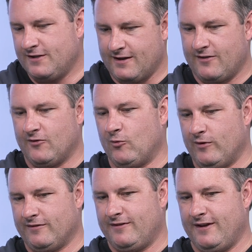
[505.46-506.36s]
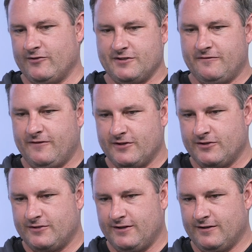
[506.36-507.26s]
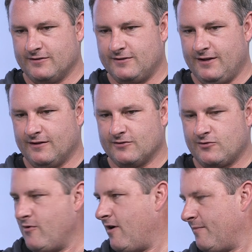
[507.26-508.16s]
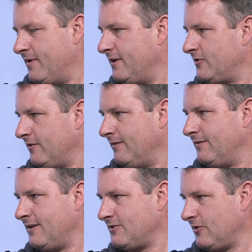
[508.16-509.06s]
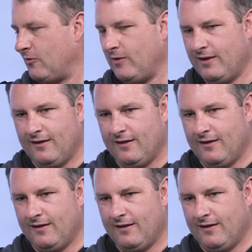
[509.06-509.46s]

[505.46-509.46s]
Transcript: together with energy efficiency is through automation, and so